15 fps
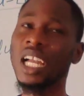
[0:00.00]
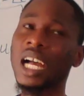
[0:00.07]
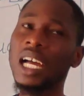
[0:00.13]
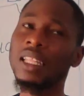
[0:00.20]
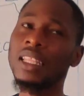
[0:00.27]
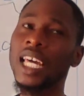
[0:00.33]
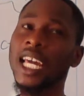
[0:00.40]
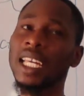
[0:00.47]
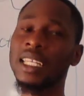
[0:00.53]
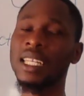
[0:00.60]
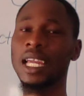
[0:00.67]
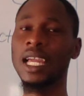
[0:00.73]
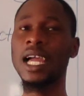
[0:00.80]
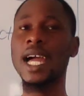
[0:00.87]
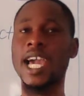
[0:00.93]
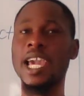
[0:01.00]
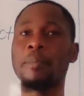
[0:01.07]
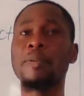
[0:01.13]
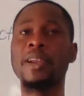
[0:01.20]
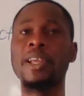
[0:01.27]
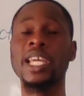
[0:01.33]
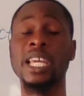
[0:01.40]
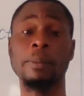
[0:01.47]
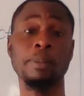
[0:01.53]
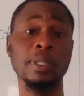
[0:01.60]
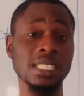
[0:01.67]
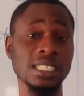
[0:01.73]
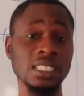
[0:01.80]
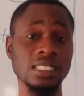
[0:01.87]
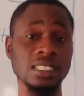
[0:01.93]
and then I bring a
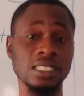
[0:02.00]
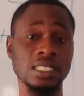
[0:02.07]
body